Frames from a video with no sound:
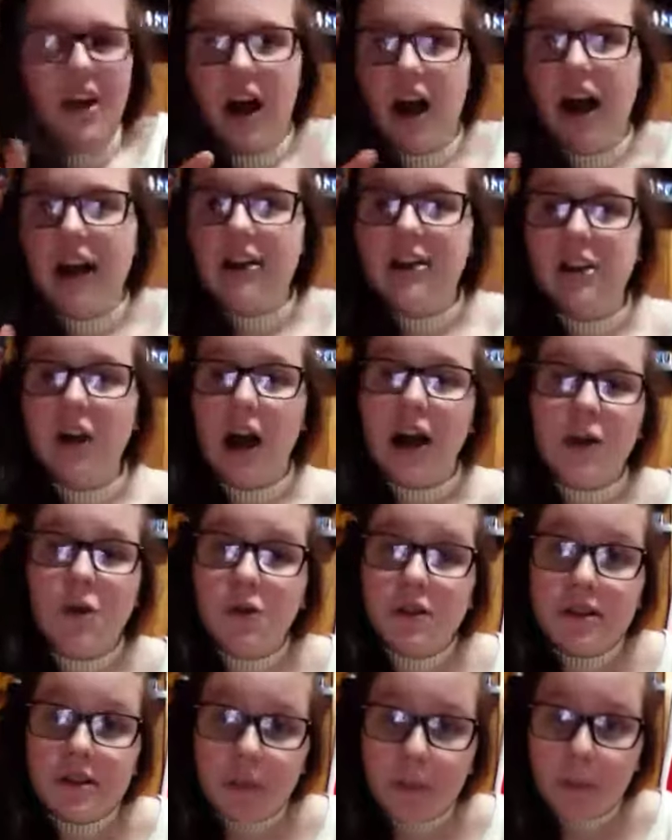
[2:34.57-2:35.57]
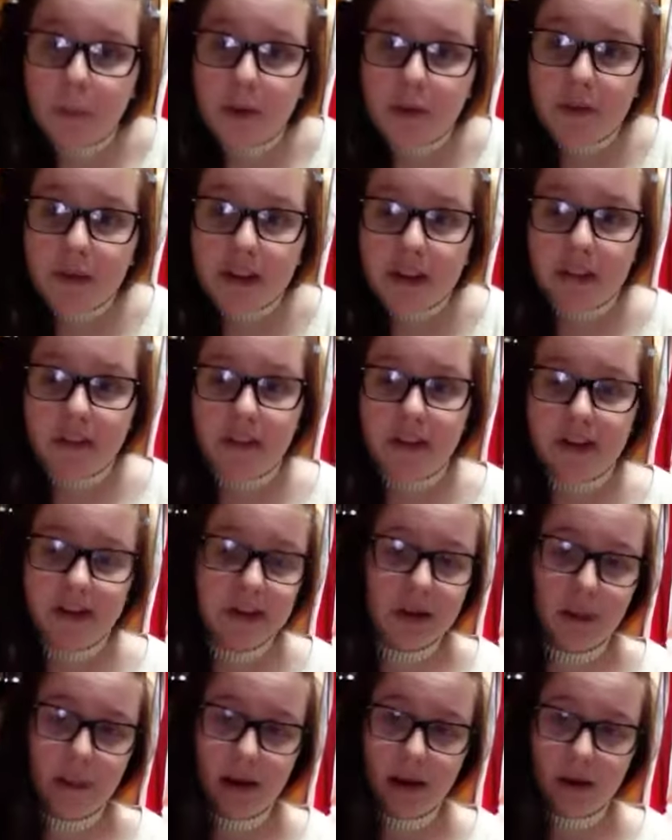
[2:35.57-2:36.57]
I, I couldn't stop moving the first
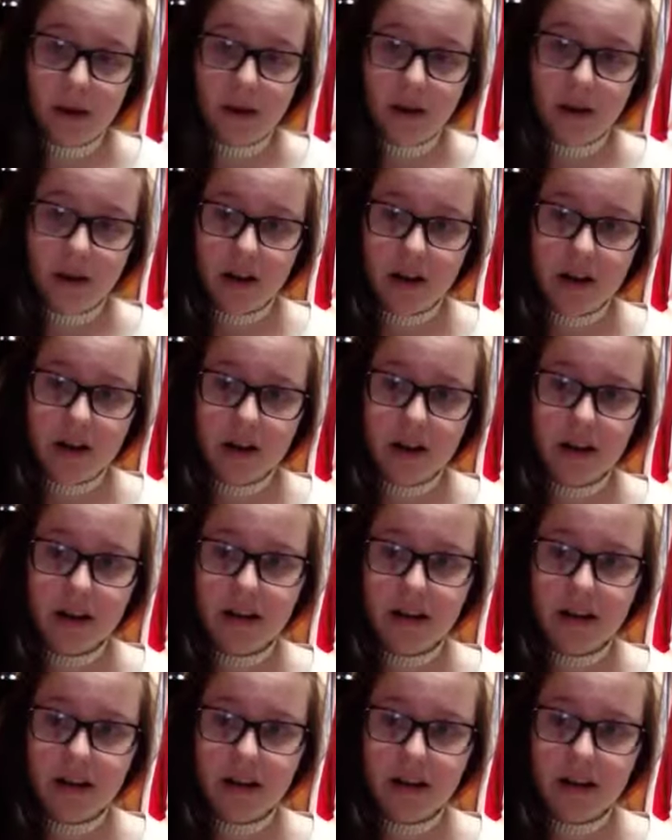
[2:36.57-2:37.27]
time I heard it.